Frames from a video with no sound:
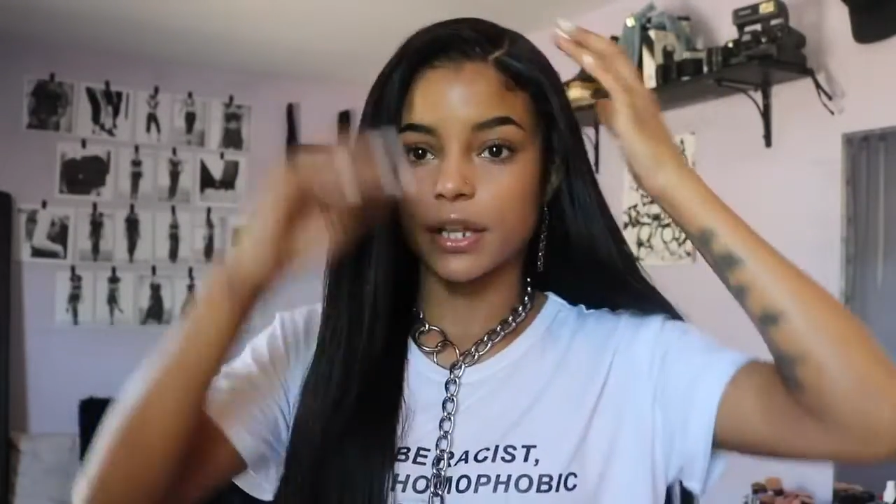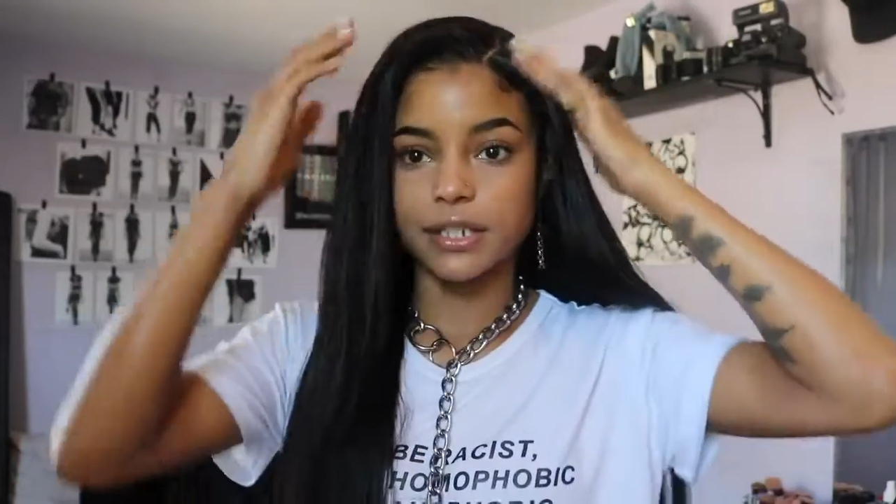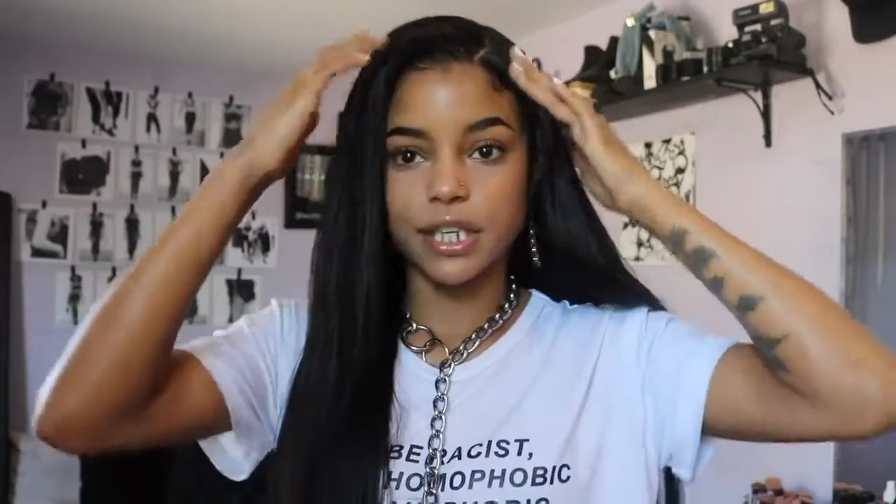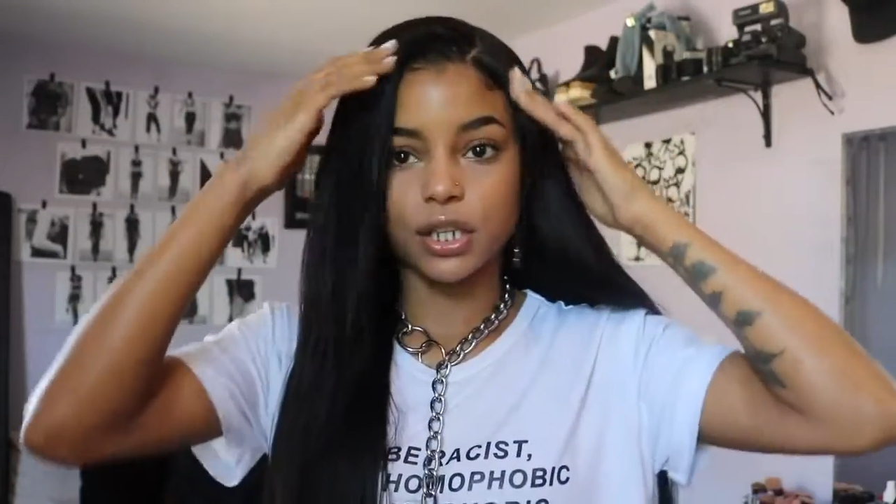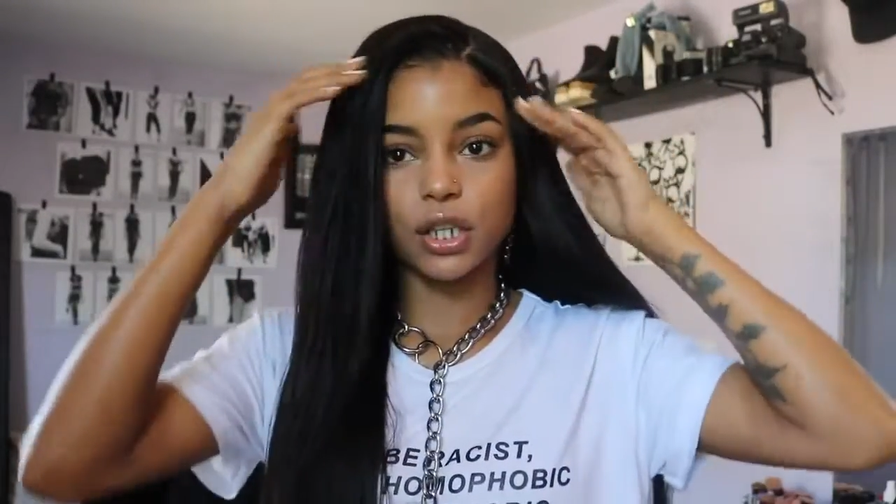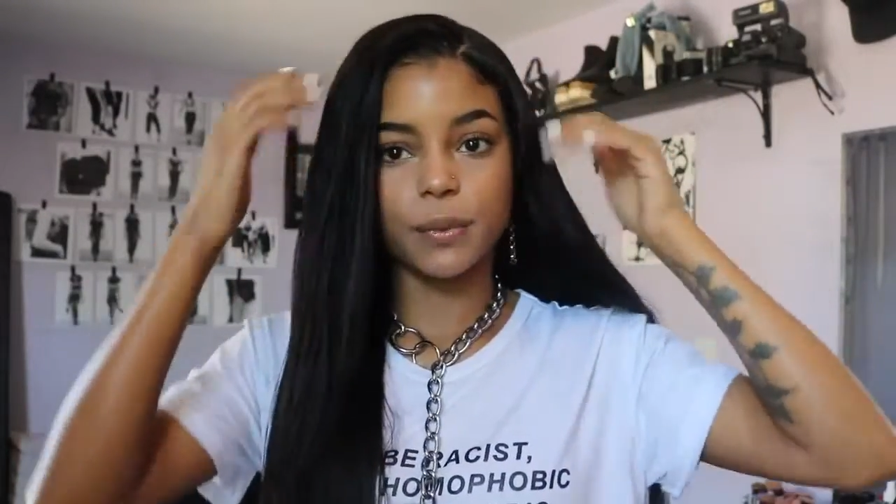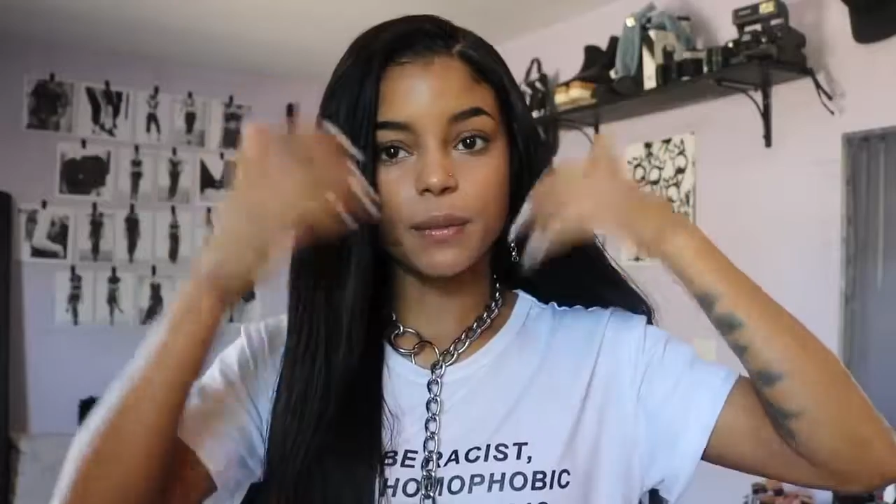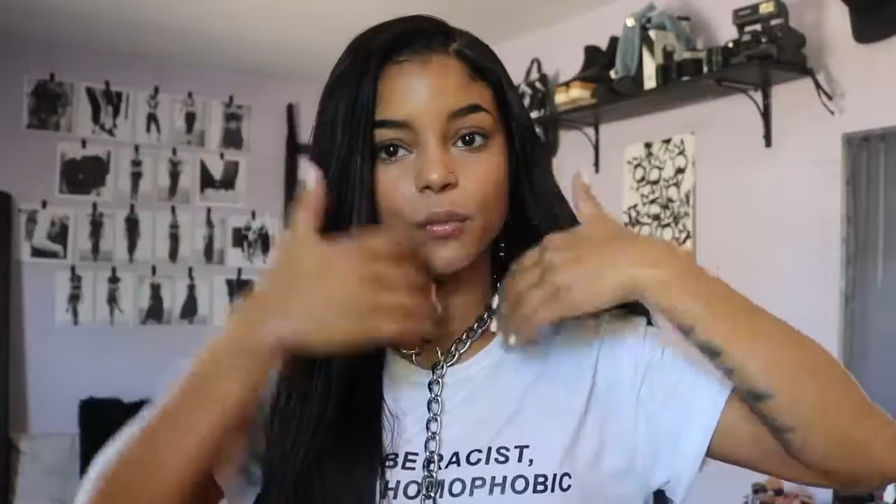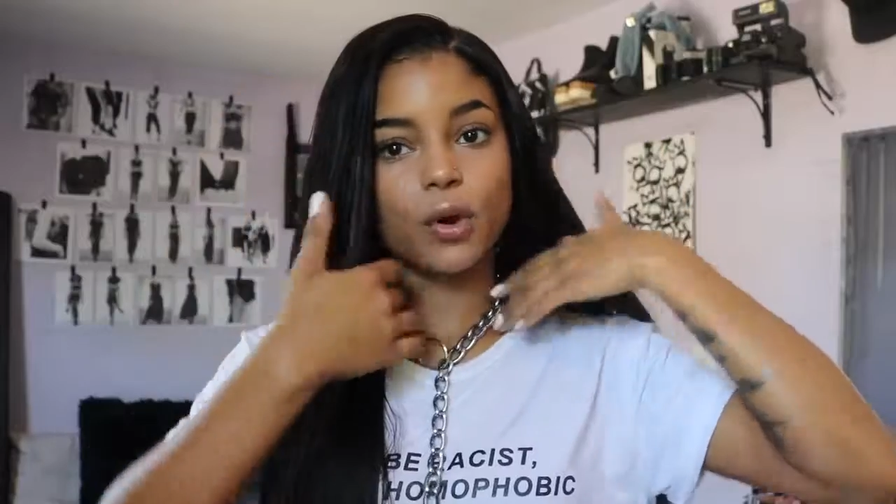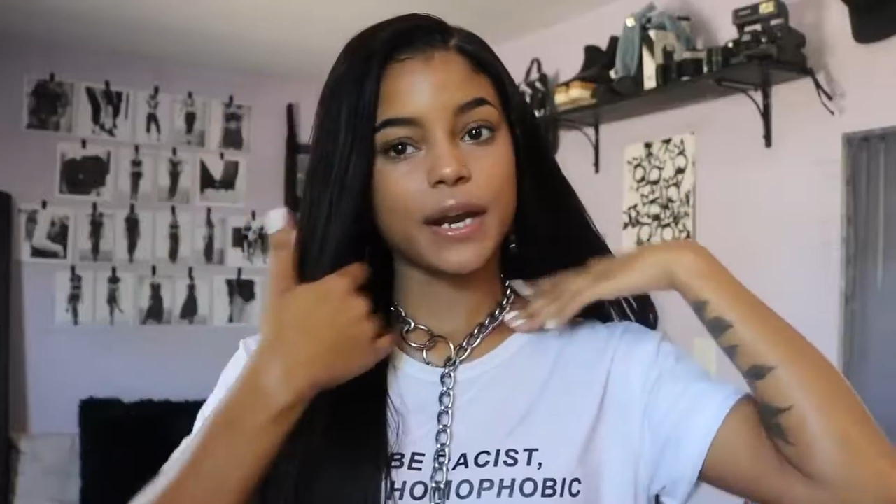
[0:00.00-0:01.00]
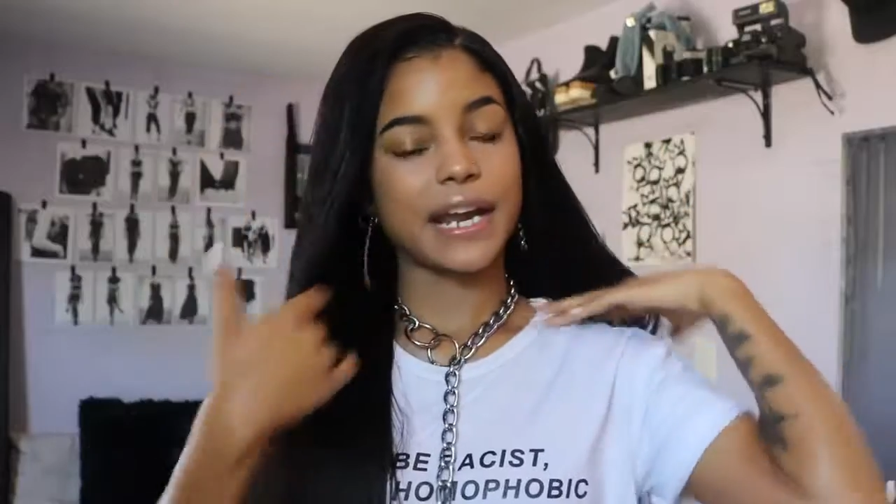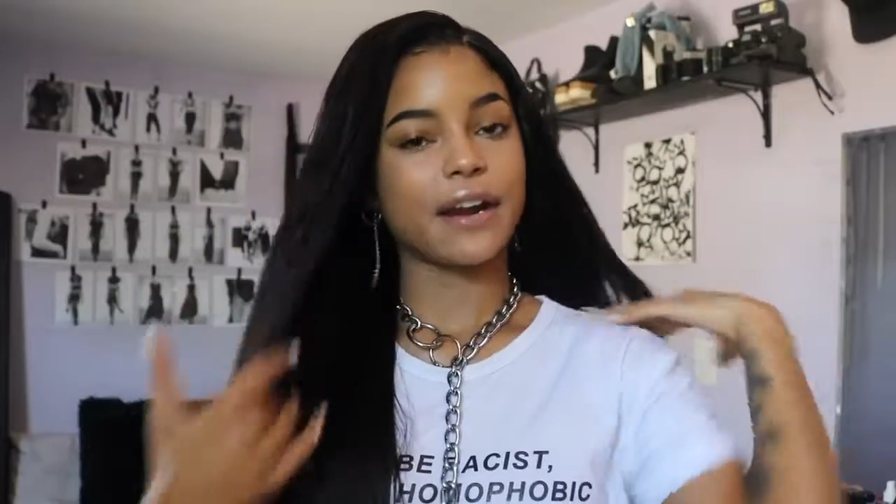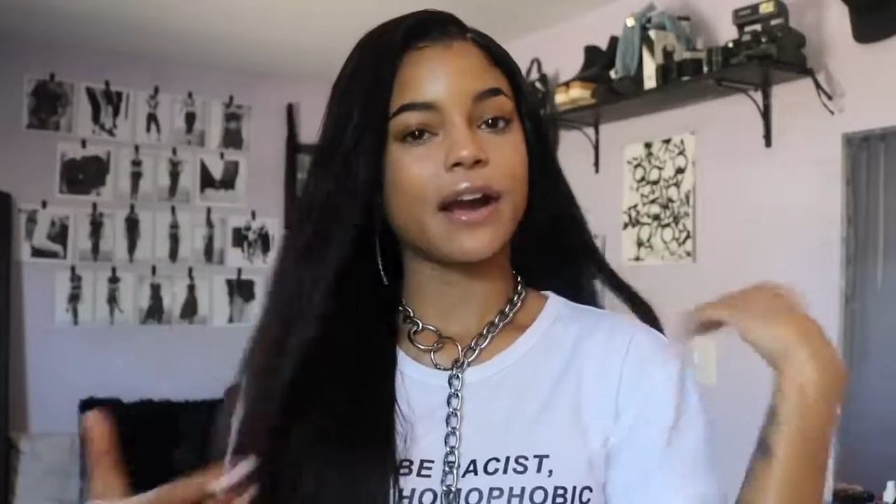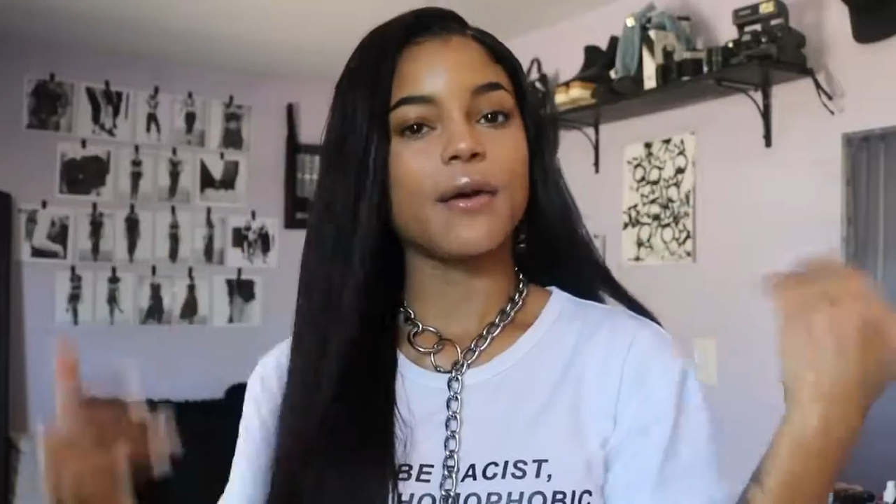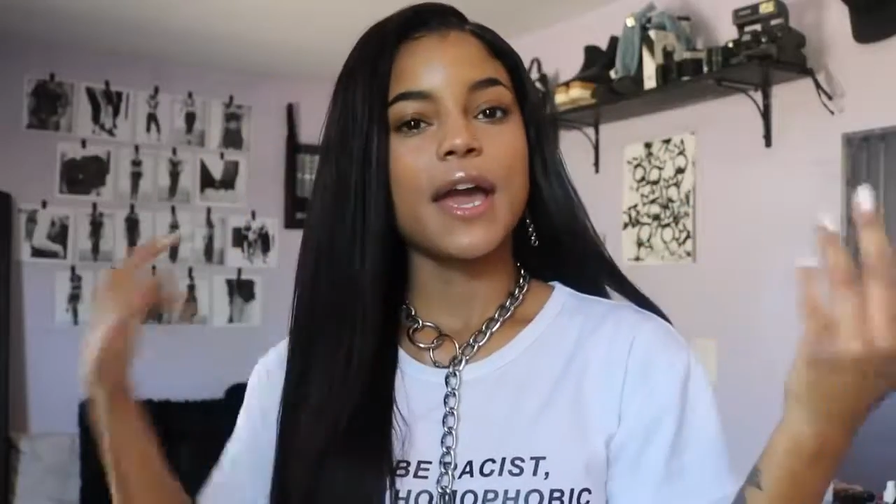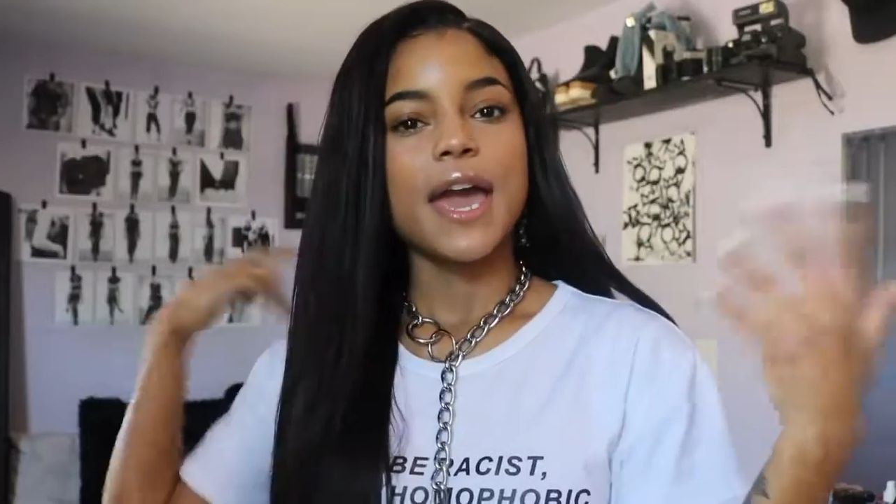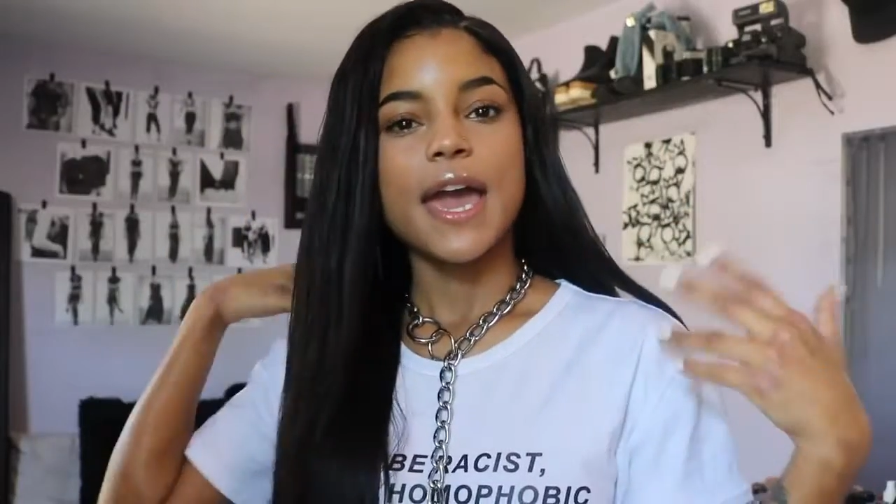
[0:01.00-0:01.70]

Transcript: like take a little bit more hair out